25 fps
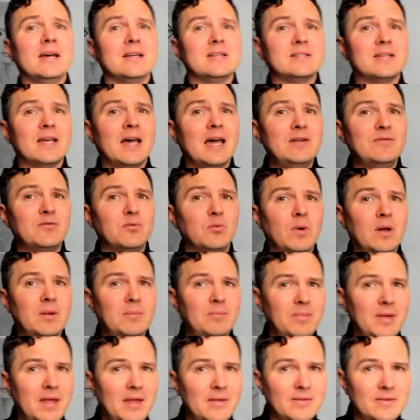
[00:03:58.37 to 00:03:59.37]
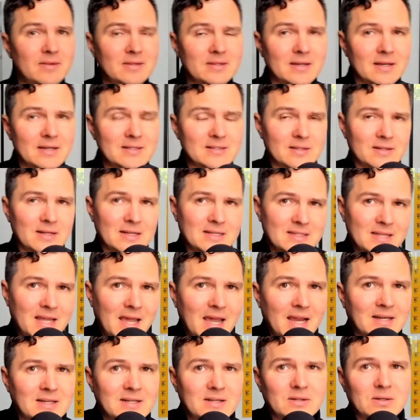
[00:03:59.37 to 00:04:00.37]
Aside from what Pyth does on a
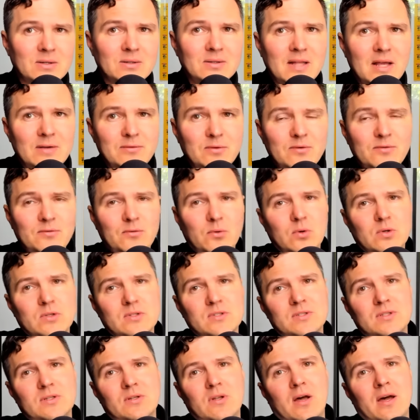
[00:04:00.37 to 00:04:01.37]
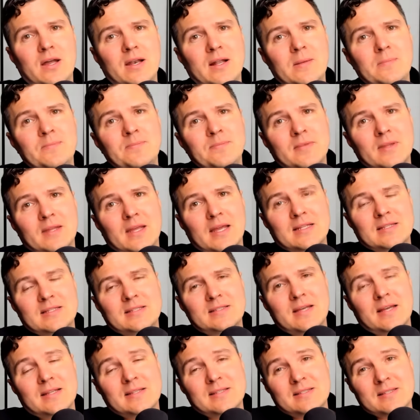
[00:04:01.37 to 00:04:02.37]
technical level for Solana, it's
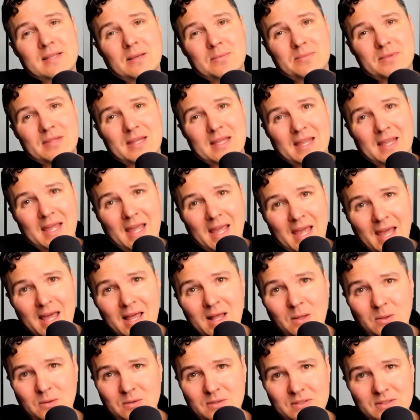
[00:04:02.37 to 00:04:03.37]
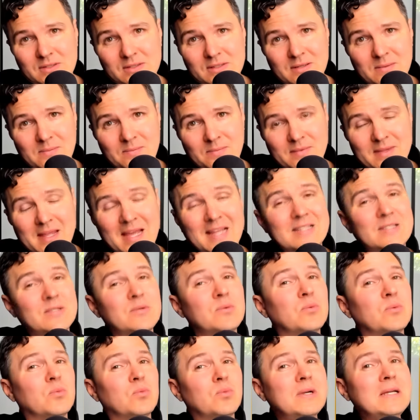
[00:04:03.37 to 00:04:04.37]
done something else that's
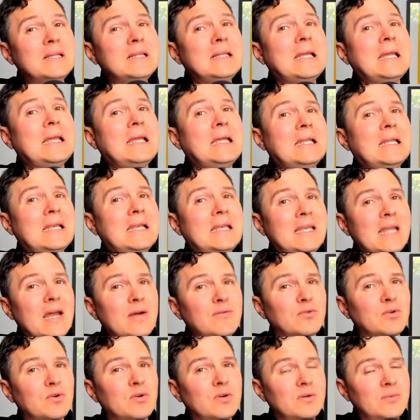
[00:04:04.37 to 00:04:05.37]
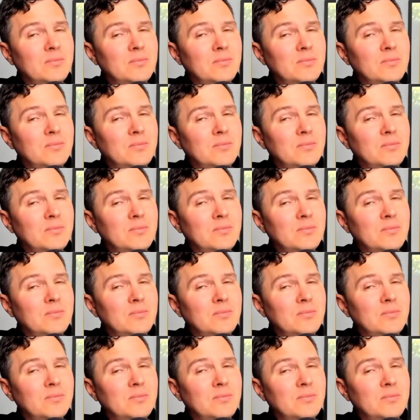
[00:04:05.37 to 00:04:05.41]
really never